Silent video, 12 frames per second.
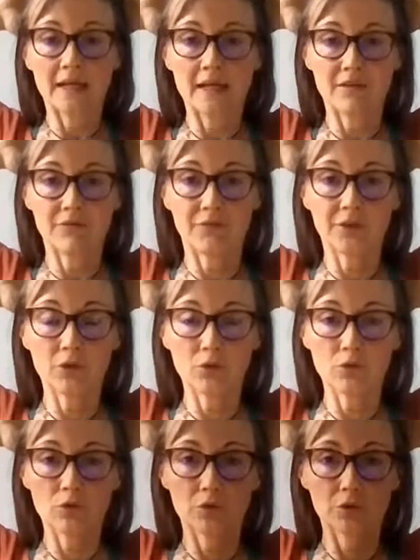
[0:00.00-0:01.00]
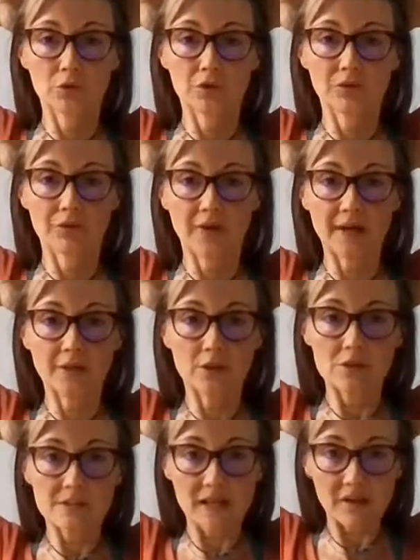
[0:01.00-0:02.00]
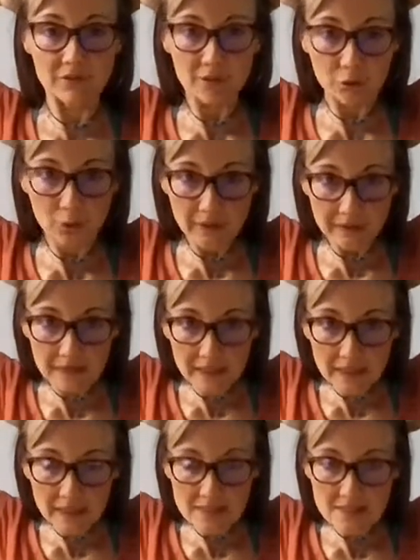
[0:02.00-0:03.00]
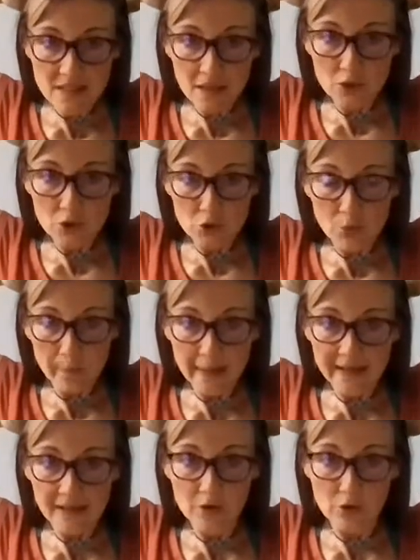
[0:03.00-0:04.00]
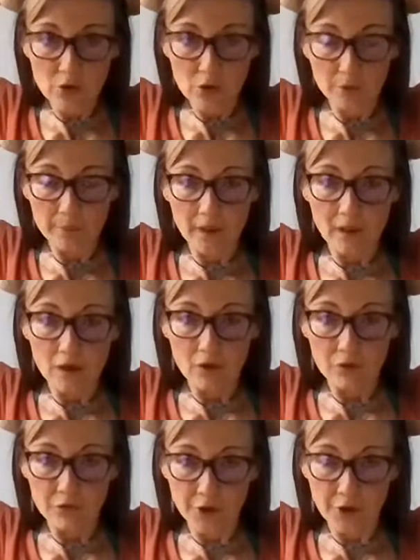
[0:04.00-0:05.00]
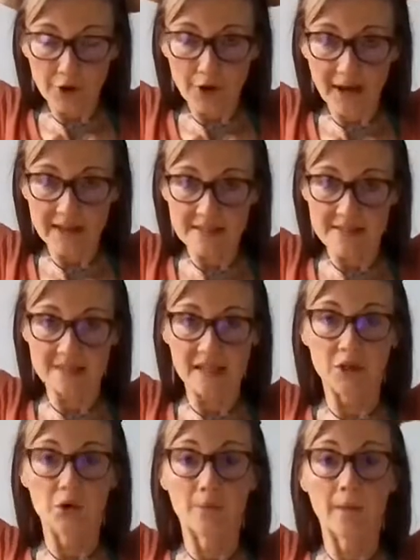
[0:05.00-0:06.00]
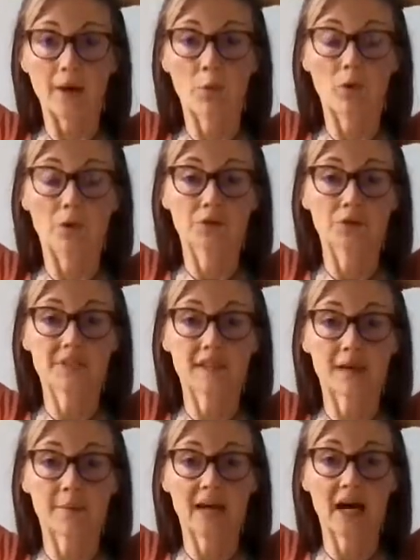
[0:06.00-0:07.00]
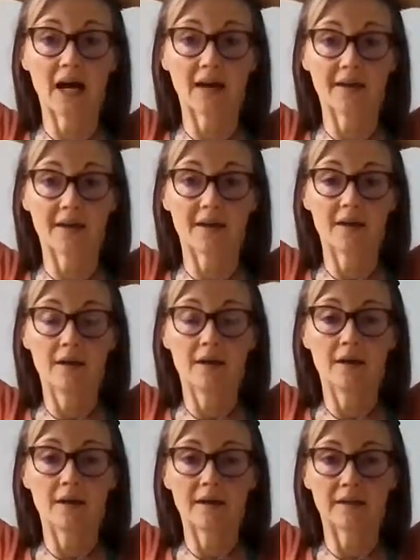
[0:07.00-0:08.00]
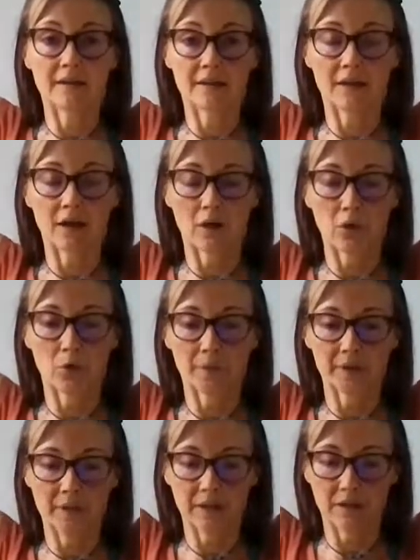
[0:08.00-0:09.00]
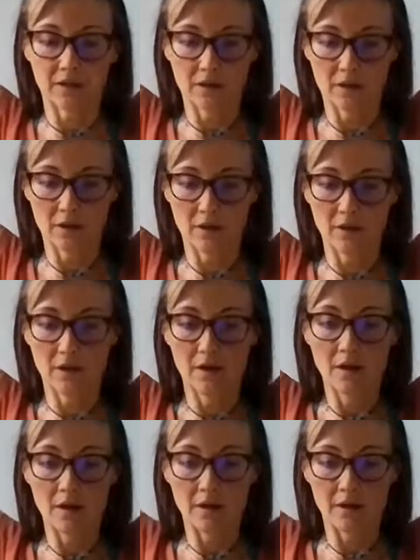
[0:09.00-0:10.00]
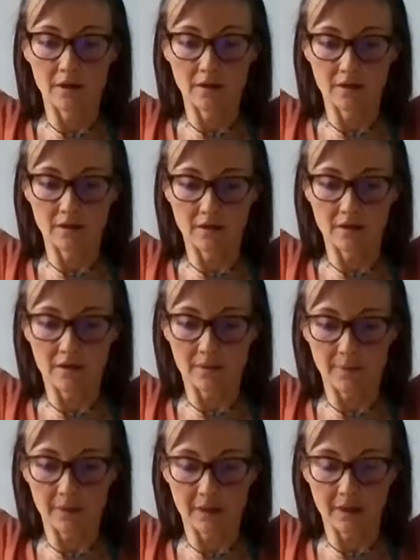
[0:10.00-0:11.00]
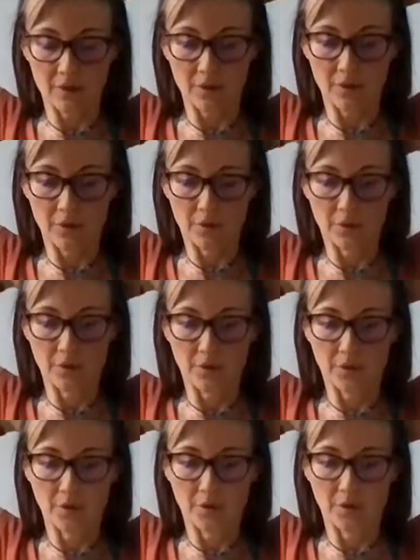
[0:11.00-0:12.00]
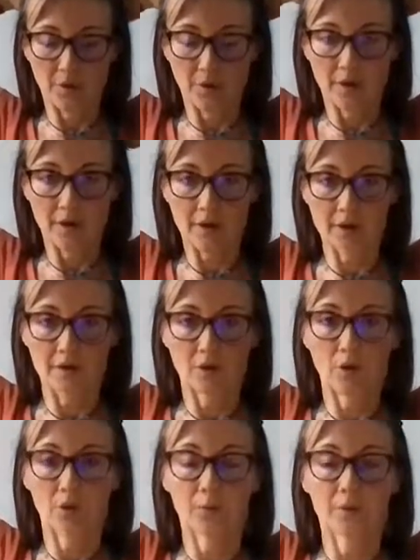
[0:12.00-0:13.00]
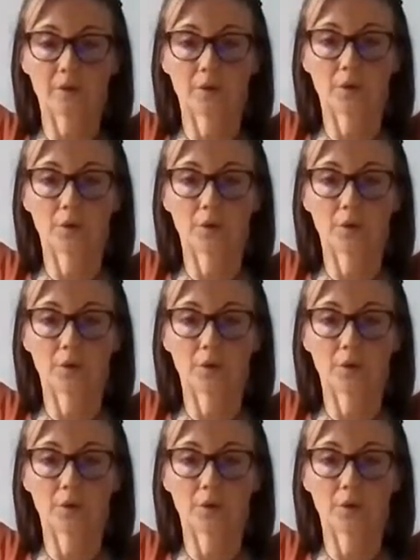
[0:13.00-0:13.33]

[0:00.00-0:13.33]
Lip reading: If you find yourself doing this to make room for your hands, then you might want to stay a bit higher. And then open again. And then back. And open.